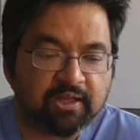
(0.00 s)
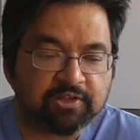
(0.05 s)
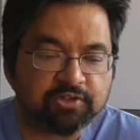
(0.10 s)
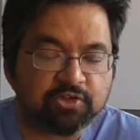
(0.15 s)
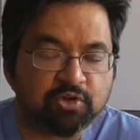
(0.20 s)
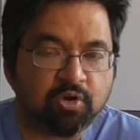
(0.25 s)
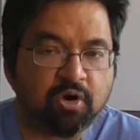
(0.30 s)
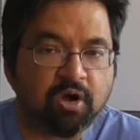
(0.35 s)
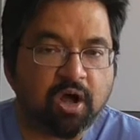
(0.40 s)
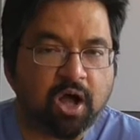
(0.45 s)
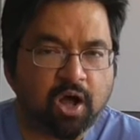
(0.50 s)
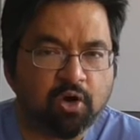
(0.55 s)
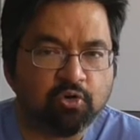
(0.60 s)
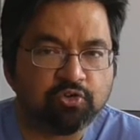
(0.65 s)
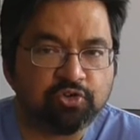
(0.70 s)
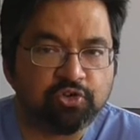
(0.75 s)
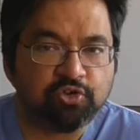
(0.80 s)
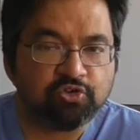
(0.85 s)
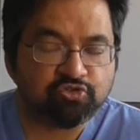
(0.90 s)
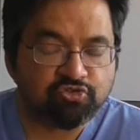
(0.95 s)
So how
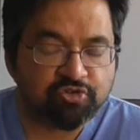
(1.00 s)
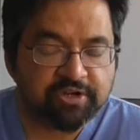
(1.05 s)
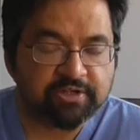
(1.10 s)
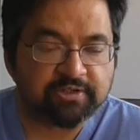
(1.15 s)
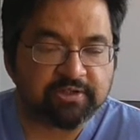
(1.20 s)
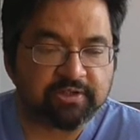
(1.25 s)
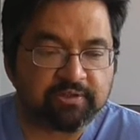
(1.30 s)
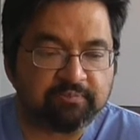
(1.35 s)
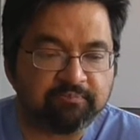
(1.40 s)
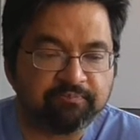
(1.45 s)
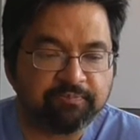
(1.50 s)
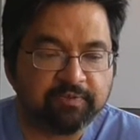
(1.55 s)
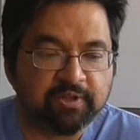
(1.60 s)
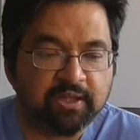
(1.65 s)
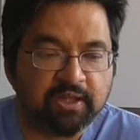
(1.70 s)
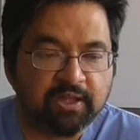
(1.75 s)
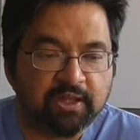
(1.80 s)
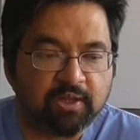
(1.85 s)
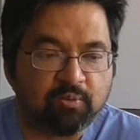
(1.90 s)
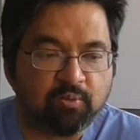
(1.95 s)
do you treat it?
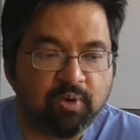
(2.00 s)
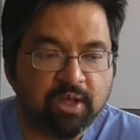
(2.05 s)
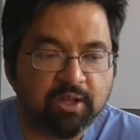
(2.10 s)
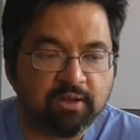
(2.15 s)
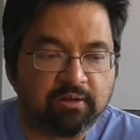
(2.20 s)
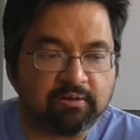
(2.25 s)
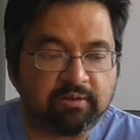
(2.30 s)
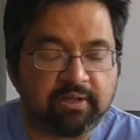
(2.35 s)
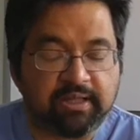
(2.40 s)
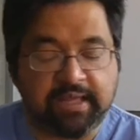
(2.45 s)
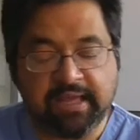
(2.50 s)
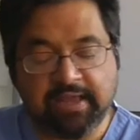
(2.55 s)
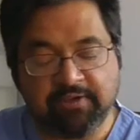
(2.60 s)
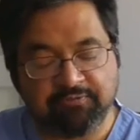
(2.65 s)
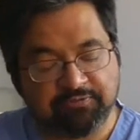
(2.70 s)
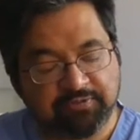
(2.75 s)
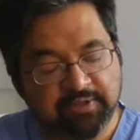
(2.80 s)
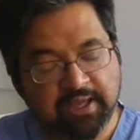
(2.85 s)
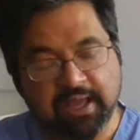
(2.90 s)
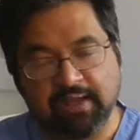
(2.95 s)
Well,
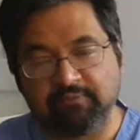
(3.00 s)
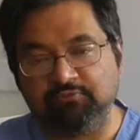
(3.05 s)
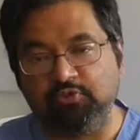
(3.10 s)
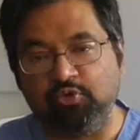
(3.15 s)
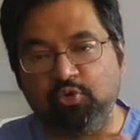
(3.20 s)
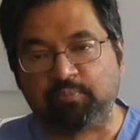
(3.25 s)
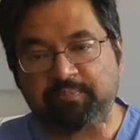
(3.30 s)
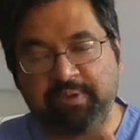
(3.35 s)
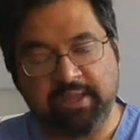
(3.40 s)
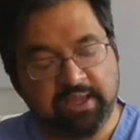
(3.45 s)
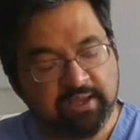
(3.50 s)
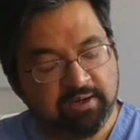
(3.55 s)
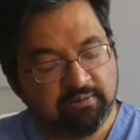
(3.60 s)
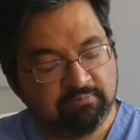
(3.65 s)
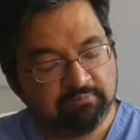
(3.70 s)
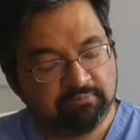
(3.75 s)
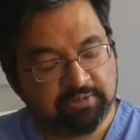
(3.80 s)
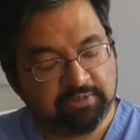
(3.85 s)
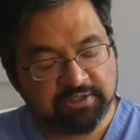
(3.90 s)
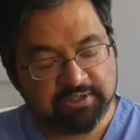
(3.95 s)
if they have no
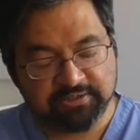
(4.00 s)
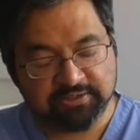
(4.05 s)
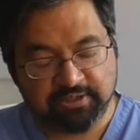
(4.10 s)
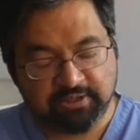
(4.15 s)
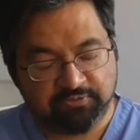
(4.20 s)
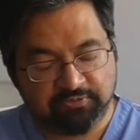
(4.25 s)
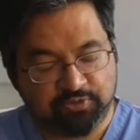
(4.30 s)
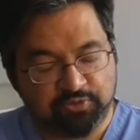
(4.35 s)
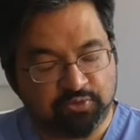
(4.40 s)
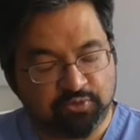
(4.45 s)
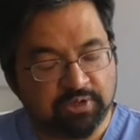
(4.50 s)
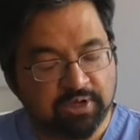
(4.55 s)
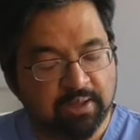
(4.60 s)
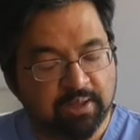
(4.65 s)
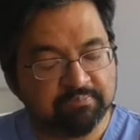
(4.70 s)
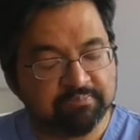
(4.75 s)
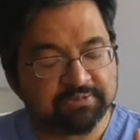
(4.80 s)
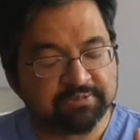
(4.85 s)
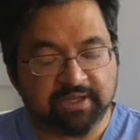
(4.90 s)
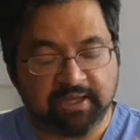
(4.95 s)
pain, they just get a few
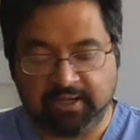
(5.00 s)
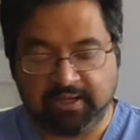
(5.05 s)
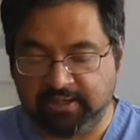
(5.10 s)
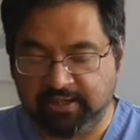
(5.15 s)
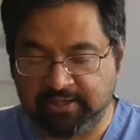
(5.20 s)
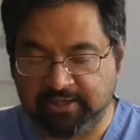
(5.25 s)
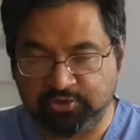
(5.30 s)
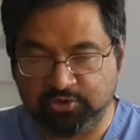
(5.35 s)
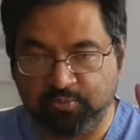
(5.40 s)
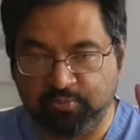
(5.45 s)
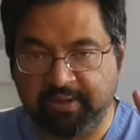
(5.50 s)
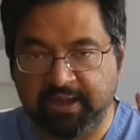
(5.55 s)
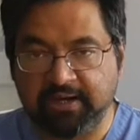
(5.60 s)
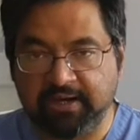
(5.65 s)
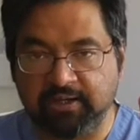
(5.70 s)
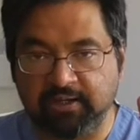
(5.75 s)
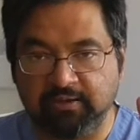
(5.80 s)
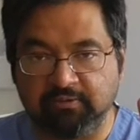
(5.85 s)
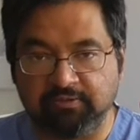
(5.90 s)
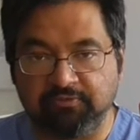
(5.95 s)
lumps and there's no
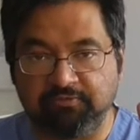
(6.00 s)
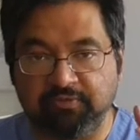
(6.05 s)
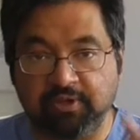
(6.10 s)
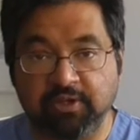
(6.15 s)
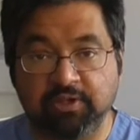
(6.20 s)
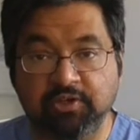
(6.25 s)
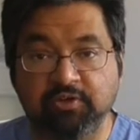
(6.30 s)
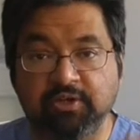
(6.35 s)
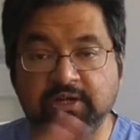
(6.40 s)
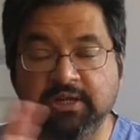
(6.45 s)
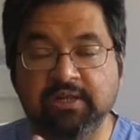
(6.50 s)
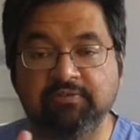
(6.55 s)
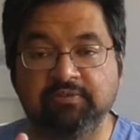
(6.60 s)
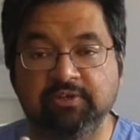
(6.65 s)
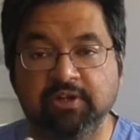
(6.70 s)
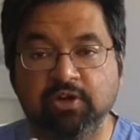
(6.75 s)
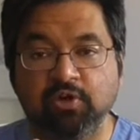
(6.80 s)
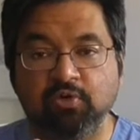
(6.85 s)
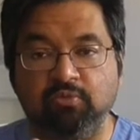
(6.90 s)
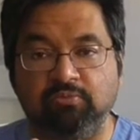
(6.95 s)
bending of the finger, you can leave
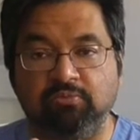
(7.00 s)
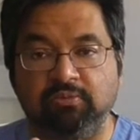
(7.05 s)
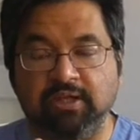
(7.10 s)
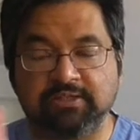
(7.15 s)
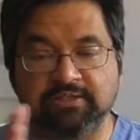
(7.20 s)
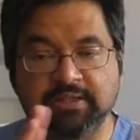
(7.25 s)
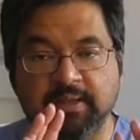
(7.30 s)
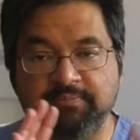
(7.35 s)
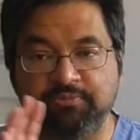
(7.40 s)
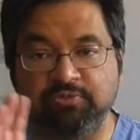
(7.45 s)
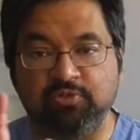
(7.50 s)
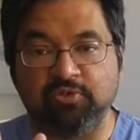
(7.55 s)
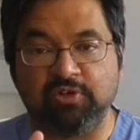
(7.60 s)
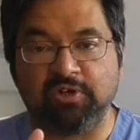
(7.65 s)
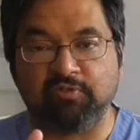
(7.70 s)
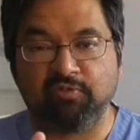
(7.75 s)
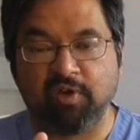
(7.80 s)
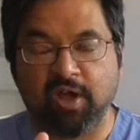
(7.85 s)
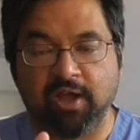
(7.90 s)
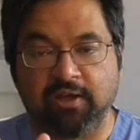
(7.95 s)
it alone. That's
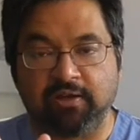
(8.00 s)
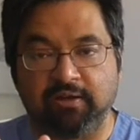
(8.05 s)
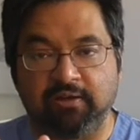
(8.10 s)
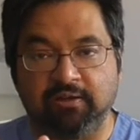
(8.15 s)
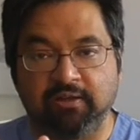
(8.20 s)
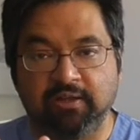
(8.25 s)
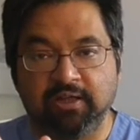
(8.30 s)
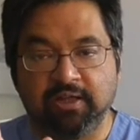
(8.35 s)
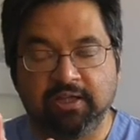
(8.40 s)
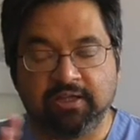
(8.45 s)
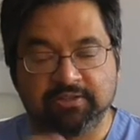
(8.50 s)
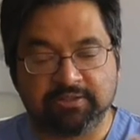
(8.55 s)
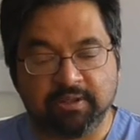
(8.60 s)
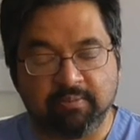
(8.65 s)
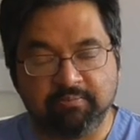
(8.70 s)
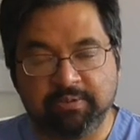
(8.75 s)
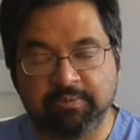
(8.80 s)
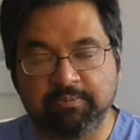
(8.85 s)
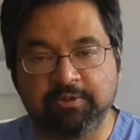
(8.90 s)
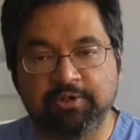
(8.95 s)
absolutely fine.
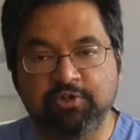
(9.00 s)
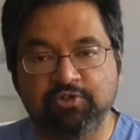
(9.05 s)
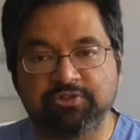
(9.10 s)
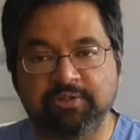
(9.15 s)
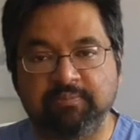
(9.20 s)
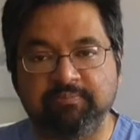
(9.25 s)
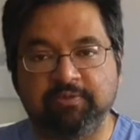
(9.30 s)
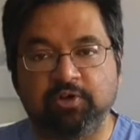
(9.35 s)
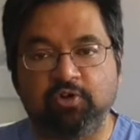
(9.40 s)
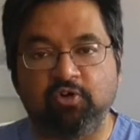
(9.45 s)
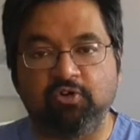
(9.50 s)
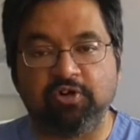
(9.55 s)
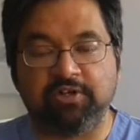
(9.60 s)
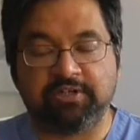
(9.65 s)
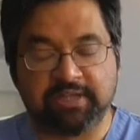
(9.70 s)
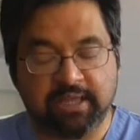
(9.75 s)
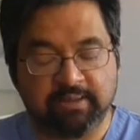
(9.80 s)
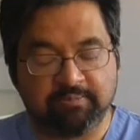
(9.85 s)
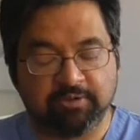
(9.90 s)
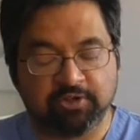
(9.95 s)
Some people use something called a
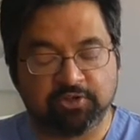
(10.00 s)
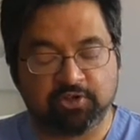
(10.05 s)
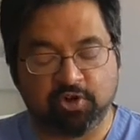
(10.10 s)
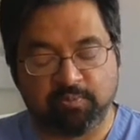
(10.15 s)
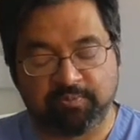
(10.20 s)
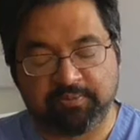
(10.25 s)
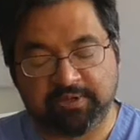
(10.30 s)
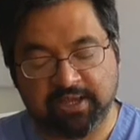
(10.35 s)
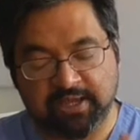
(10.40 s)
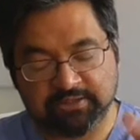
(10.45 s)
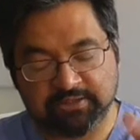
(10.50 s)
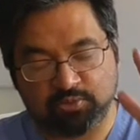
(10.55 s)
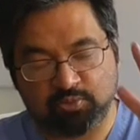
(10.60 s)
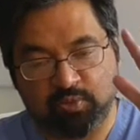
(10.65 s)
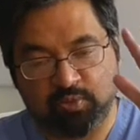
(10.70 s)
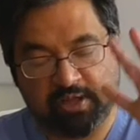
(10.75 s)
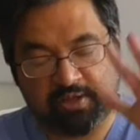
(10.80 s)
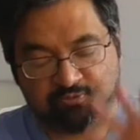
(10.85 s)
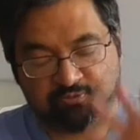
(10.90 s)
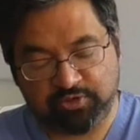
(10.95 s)
tabletop test,
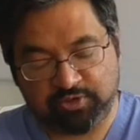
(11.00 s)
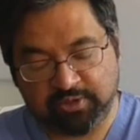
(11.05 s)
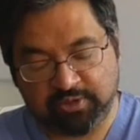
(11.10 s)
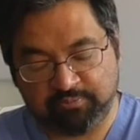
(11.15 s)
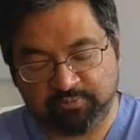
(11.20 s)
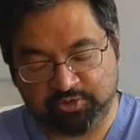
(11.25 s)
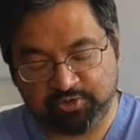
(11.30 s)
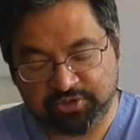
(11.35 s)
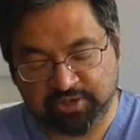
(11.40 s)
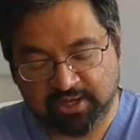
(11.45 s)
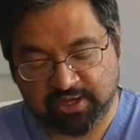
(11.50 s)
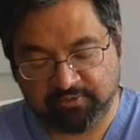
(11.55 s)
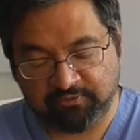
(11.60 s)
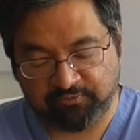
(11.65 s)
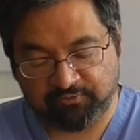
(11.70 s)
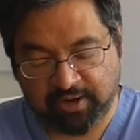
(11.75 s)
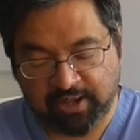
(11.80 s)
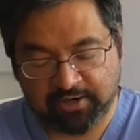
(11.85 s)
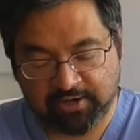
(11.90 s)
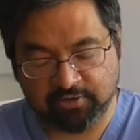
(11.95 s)
where if you can put your hand
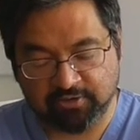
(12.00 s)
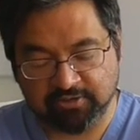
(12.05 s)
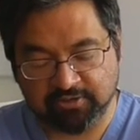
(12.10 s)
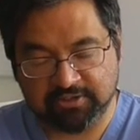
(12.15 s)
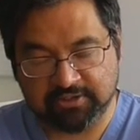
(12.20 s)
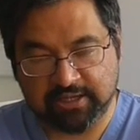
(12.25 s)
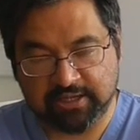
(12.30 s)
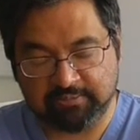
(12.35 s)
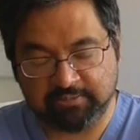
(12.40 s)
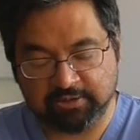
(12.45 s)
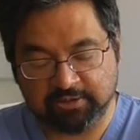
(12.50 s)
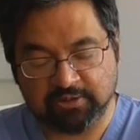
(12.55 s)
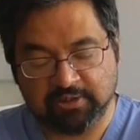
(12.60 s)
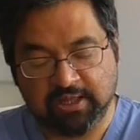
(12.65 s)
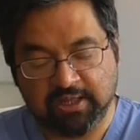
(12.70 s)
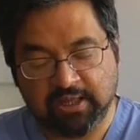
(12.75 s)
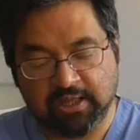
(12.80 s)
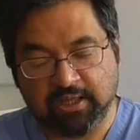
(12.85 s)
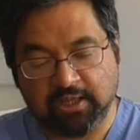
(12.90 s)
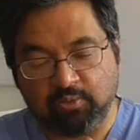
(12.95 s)
flat on the table,
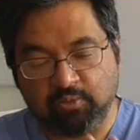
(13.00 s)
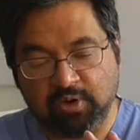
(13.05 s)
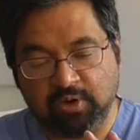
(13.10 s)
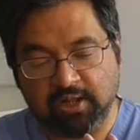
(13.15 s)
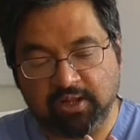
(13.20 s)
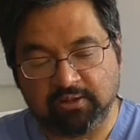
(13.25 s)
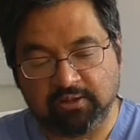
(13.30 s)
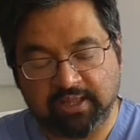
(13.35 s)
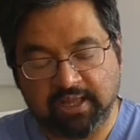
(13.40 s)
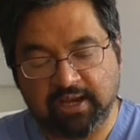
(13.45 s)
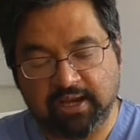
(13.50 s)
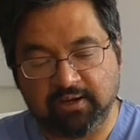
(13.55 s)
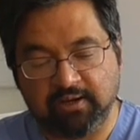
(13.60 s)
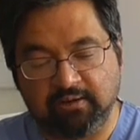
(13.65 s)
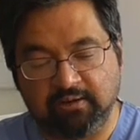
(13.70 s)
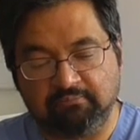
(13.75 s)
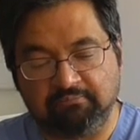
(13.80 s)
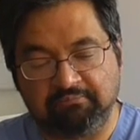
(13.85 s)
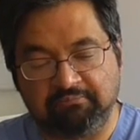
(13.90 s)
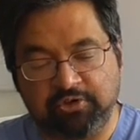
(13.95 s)
well,
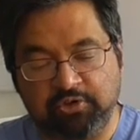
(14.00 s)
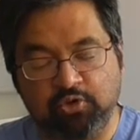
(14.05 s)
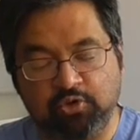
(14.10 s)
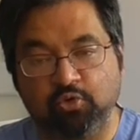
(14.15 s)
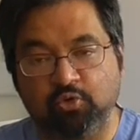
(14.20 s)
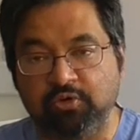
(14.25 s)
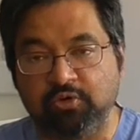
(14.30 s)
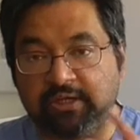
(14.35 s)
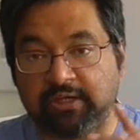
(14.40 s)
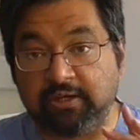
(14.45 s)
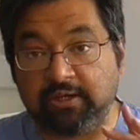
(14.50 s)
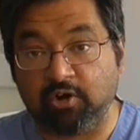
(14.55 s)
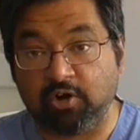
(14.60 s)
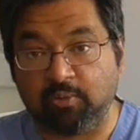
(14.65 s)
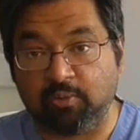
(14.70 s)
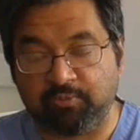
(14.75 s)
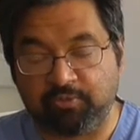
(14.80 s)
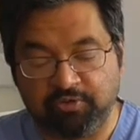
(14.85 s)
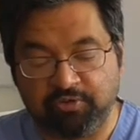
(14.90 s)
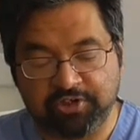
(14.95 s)
then you don't need an
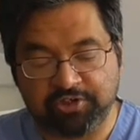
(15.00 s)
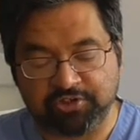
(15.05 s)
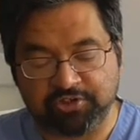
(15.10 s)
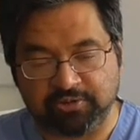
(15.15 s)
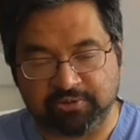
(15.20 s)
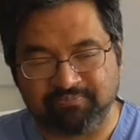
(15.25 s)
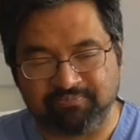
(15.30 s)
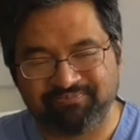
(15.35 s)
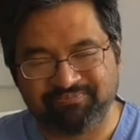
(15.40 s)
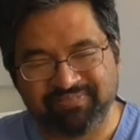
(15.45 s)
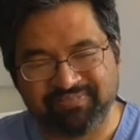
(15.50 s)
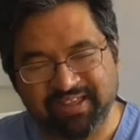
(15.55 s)
operation.